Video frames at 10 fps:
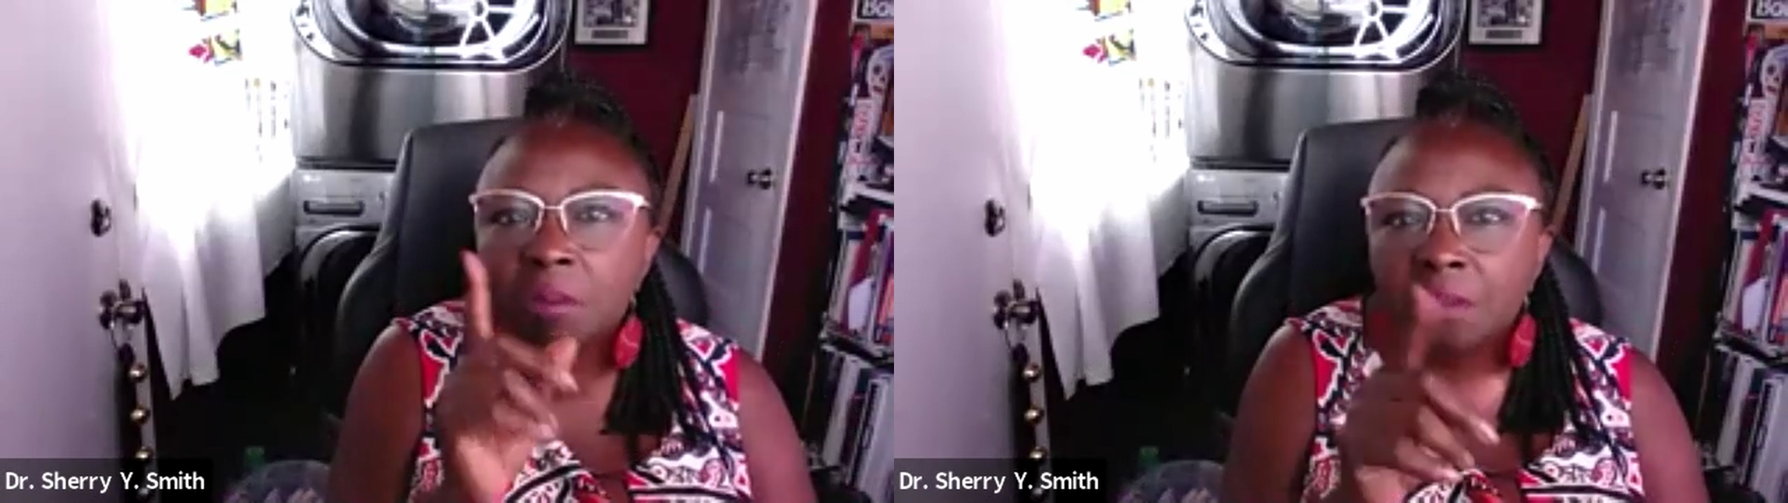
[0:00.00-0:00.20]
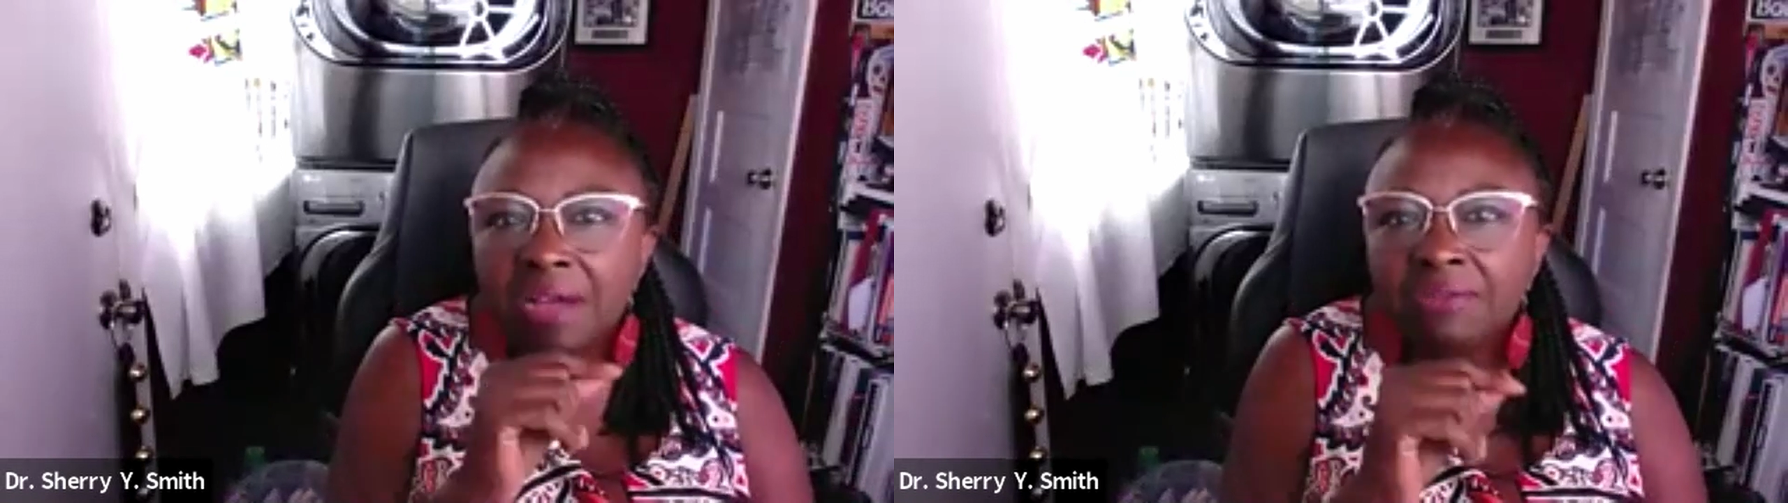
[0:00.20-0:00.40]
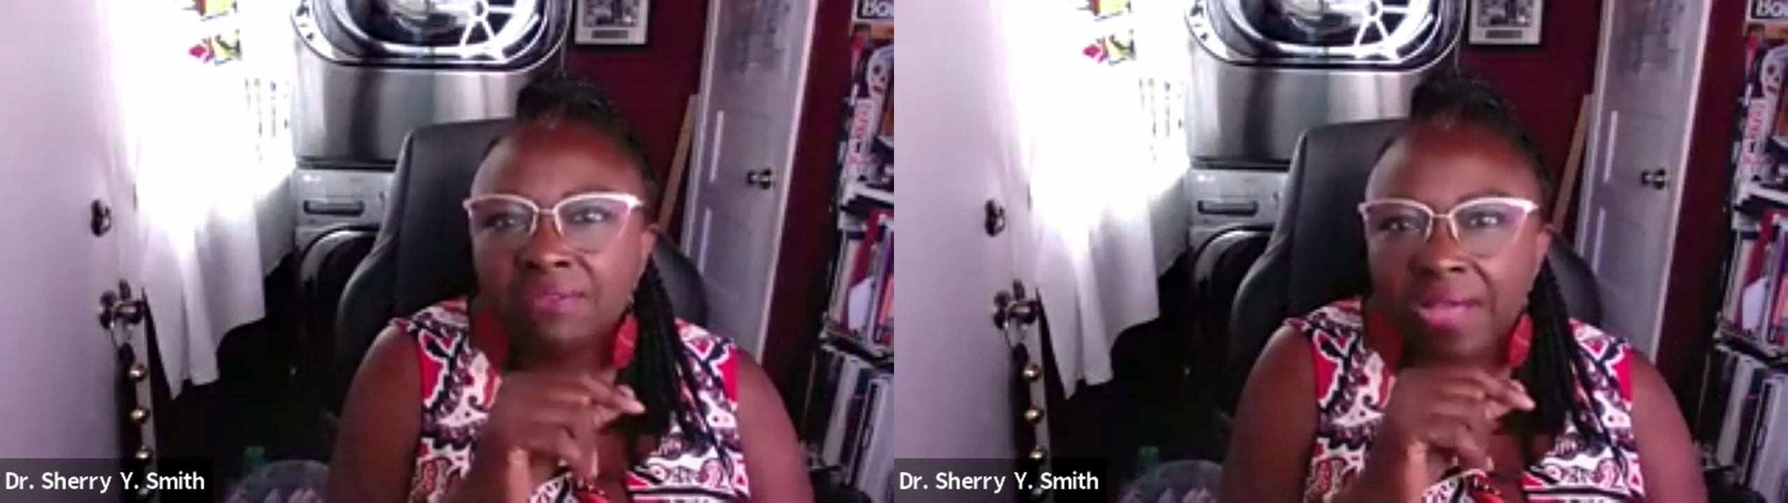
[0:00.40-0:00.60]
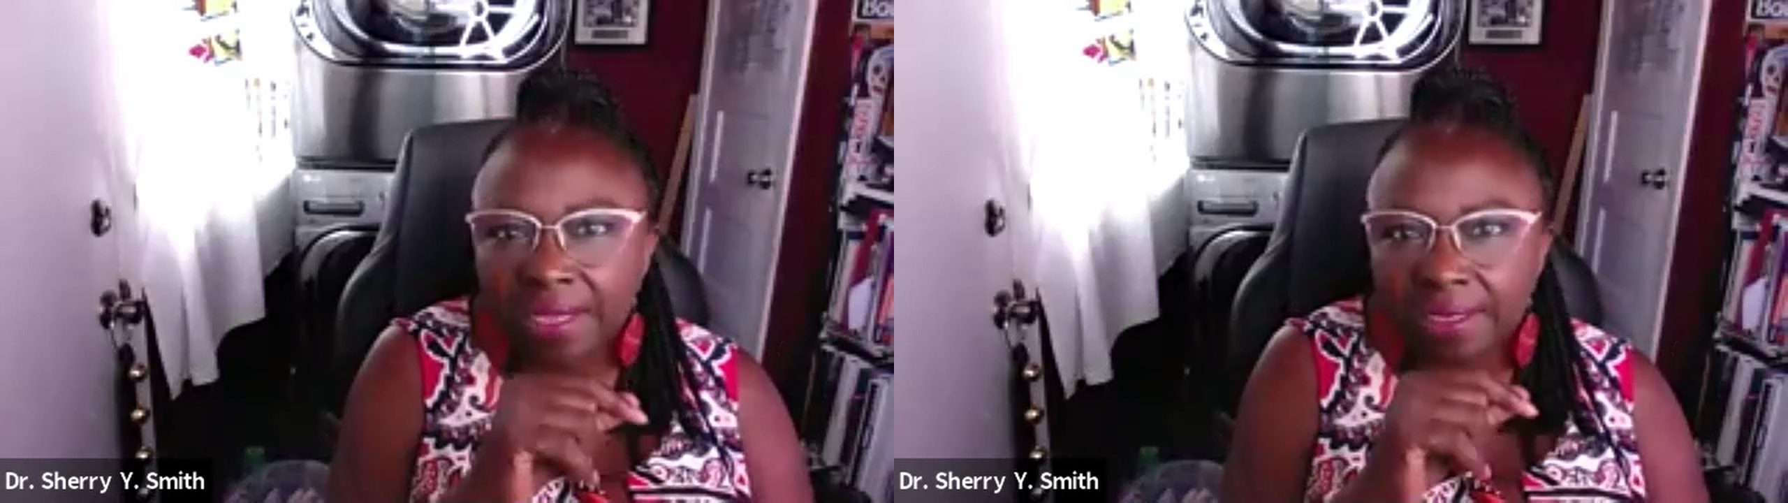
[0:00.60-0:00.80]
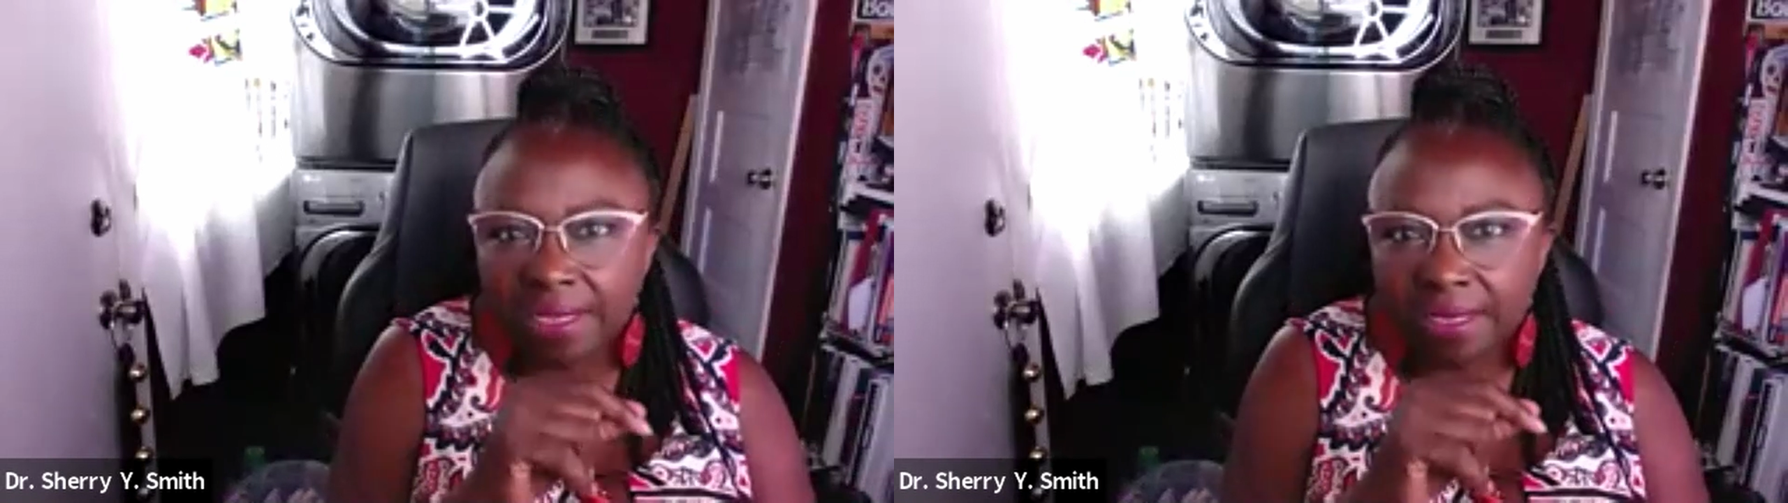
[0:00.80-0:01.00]
my
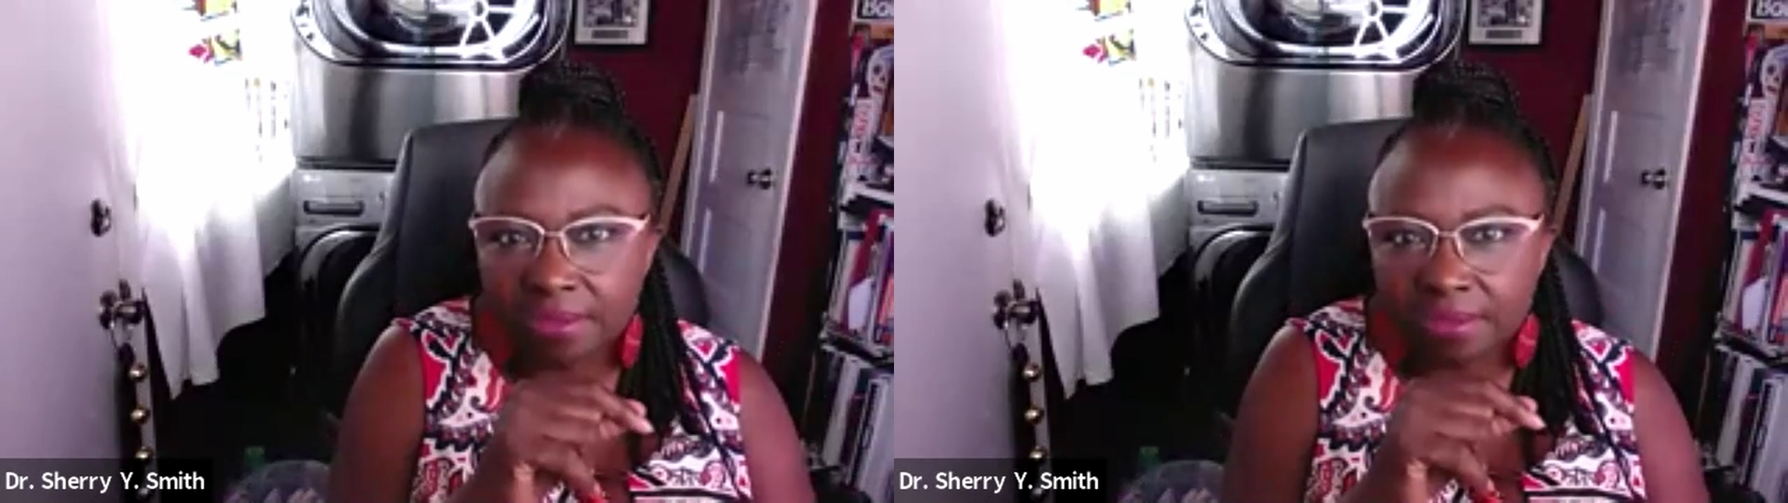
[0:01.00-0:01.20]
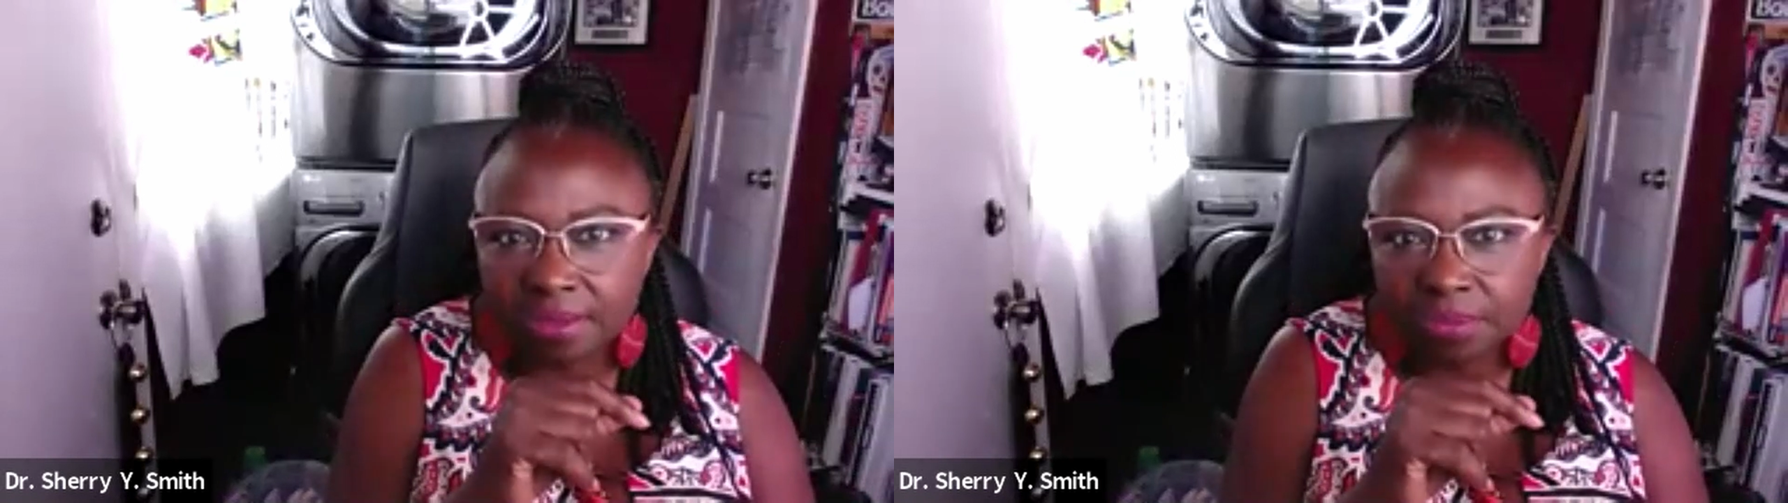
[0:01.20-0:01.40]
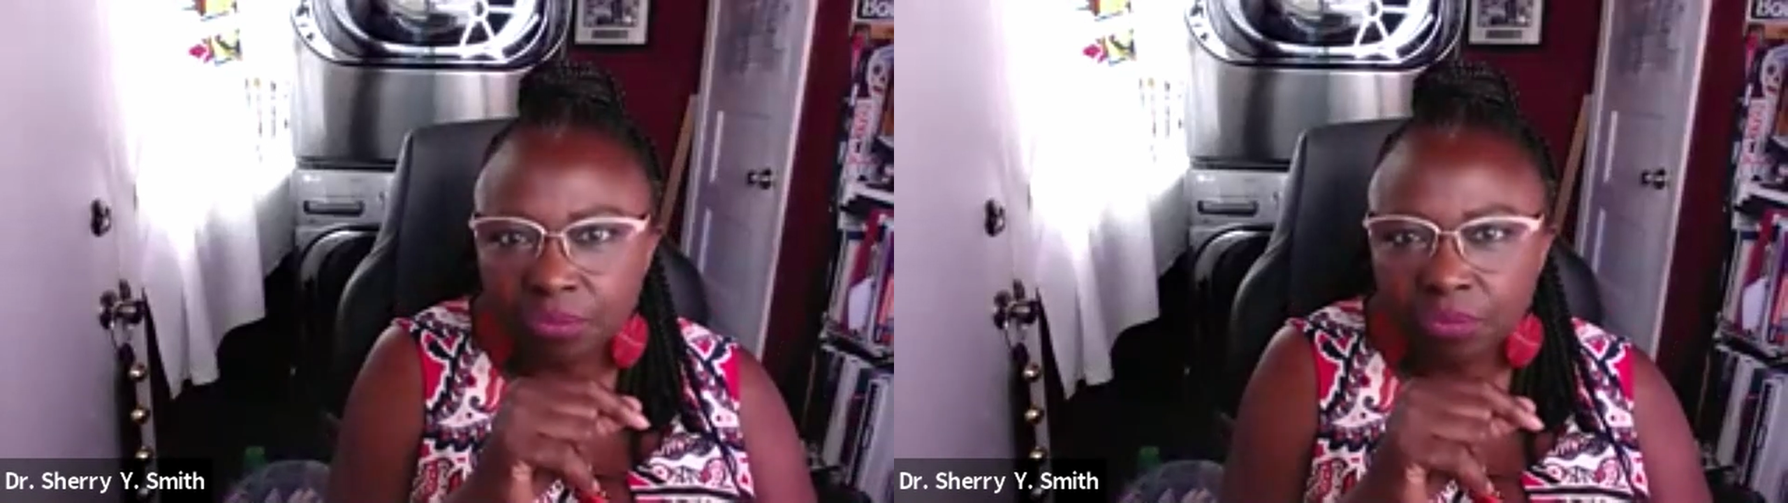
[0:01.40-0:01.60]
finances.